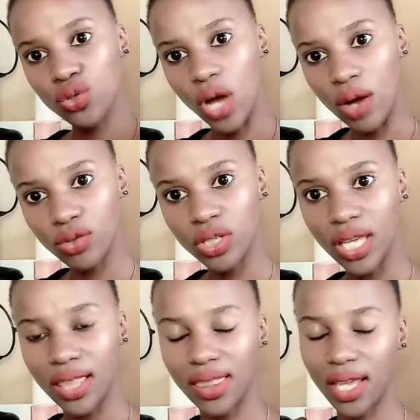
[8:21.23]
to how to
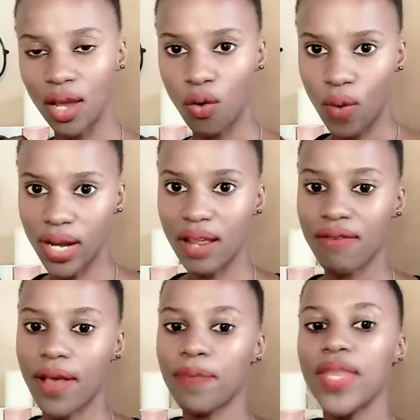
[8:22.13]
get there or
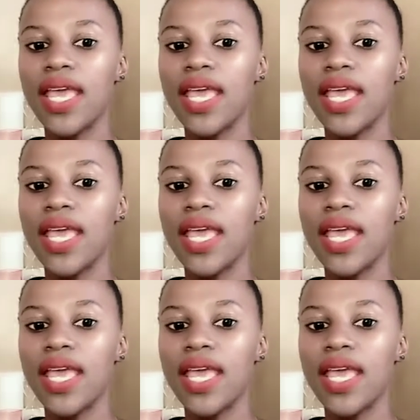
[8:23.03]
whatever.